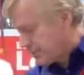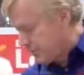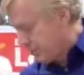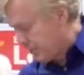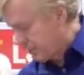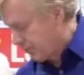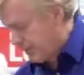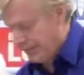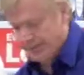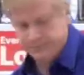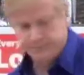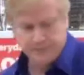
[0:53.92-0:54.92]
to work right.
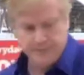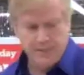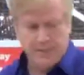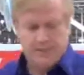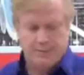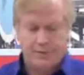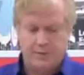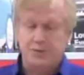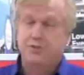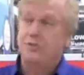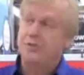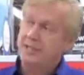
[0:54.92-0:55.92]

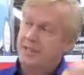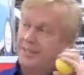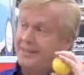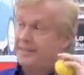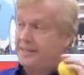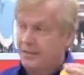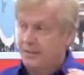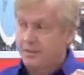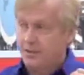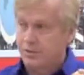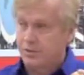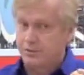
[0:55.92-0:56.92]
First, using any kind of
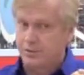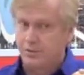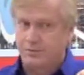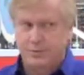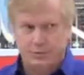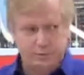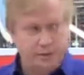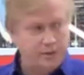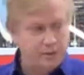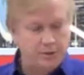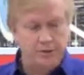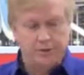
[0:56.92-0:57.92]
citrus fruit. First thing
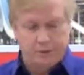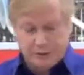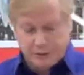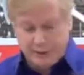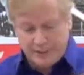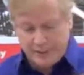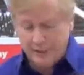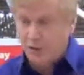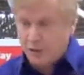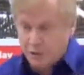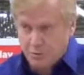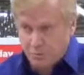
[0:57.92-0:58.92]
you do is you take and
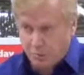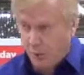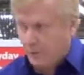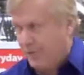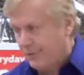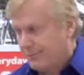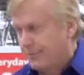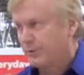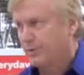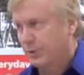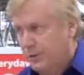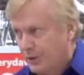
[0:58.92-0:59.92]
you just roll that
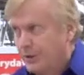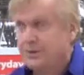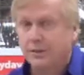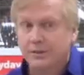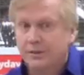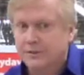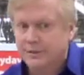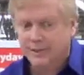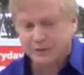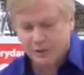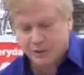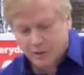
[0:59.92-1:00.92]
fruit real good until it gets
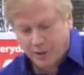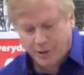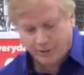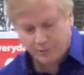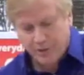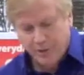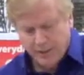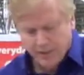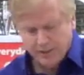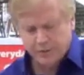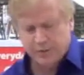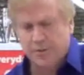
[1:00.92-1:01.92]
nice and soft. That
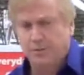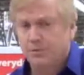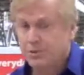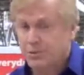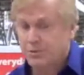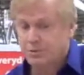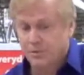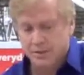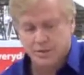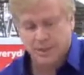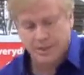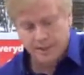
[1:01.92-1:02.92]
loosens up the juice
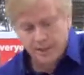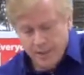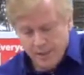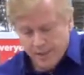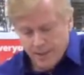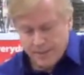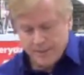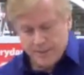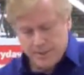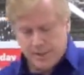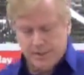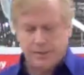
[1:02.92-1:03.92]
inside. Then the
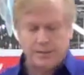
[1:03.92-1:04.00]
second